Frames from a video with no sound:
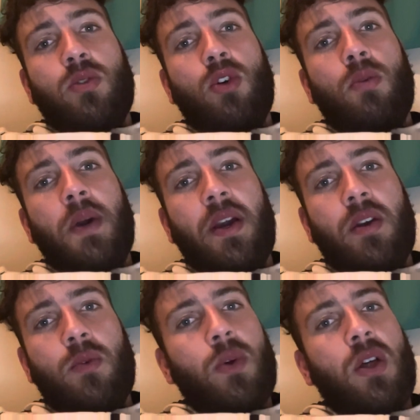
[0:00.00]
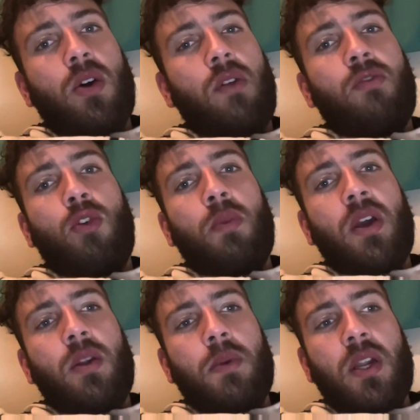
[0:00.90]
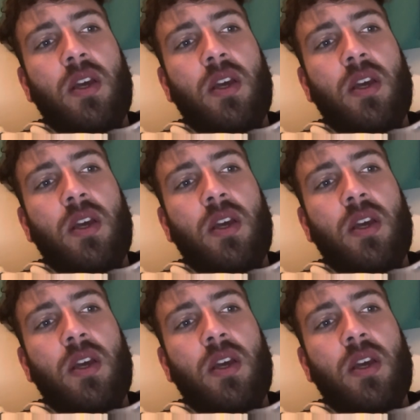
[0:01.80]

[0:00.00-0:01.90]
go back without informing anybody.